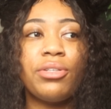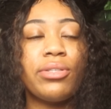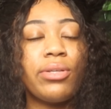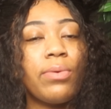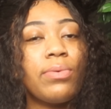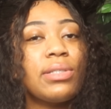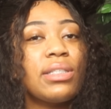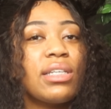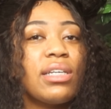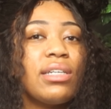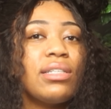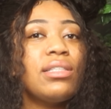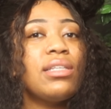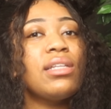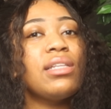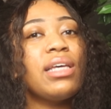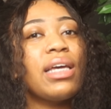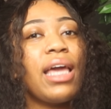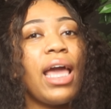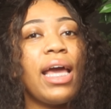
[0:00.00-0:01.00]
So it's good to
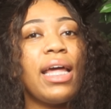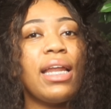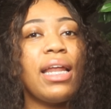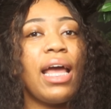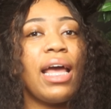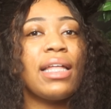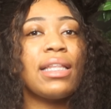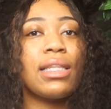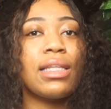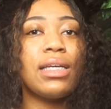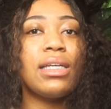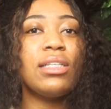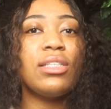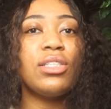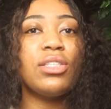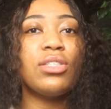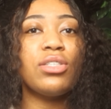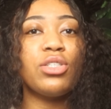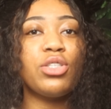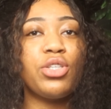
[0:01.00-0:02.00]
look at
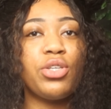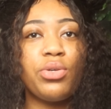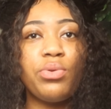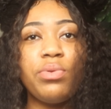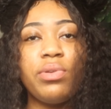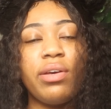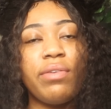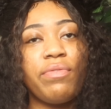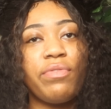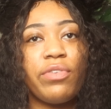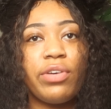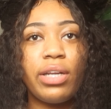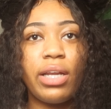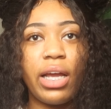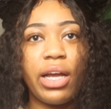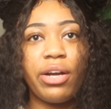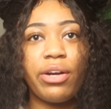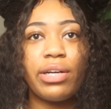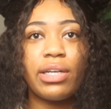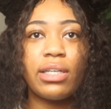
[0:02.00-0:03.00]
least 2 different
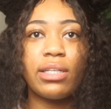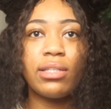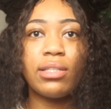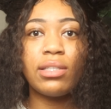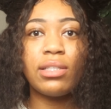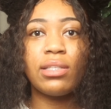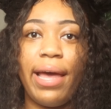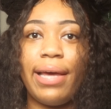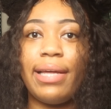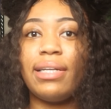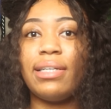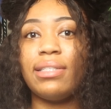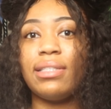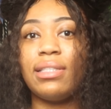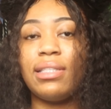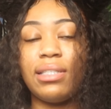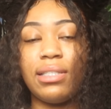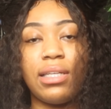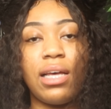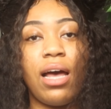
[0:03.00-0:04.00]
areas
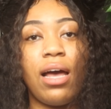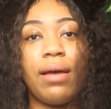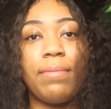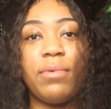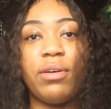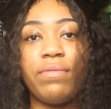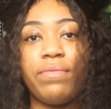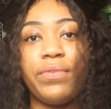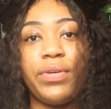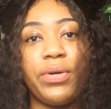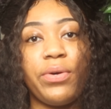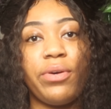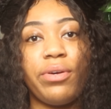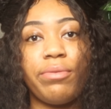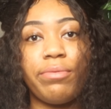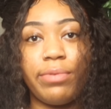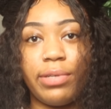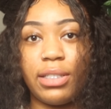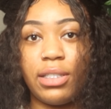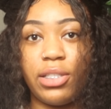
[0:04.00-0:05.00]
at the time of your
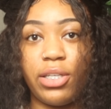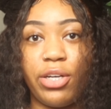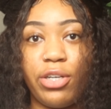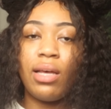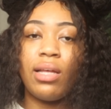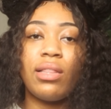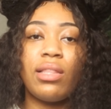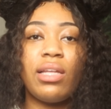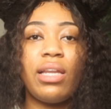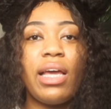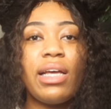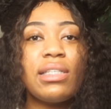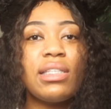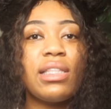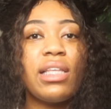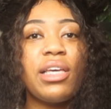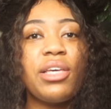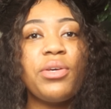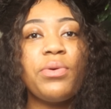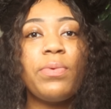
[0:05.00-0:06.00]
research. The next
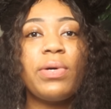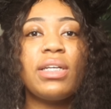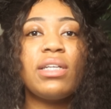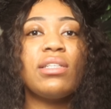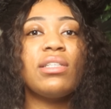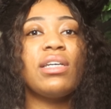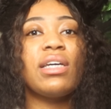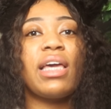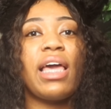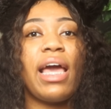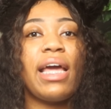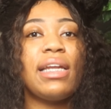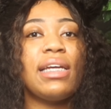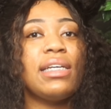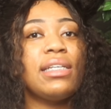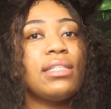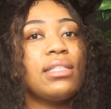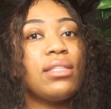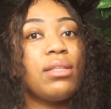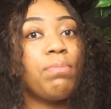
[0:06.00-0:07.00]
thing you want to look at
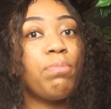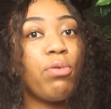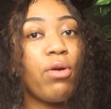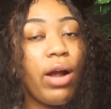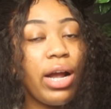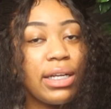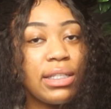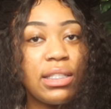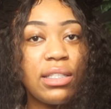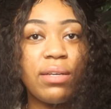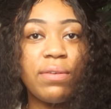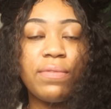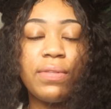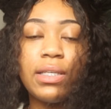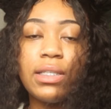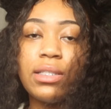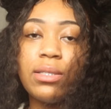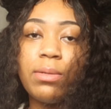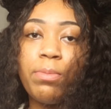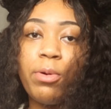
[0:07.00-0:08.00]
is the price of
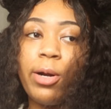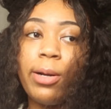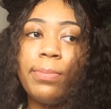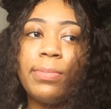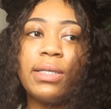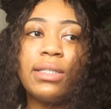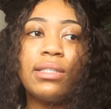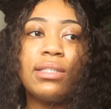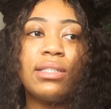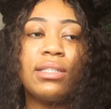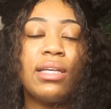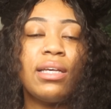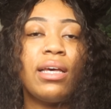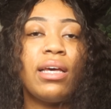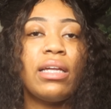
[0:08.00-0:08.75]
these apartments.